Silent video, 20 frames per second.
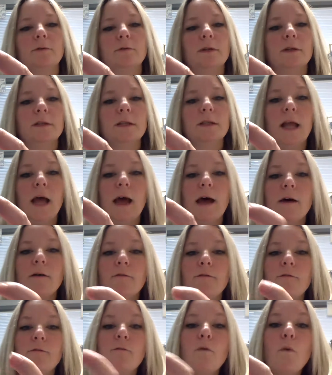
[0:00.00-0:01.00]
does it
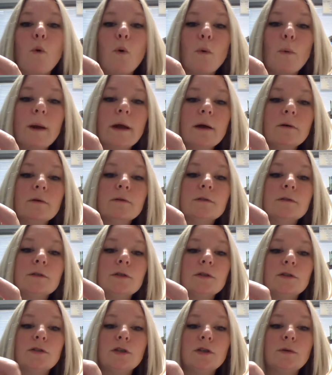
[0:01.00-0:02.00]
have 4 wheels
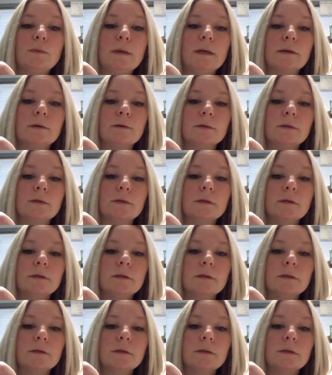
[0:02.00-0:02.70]
or 2 wheels?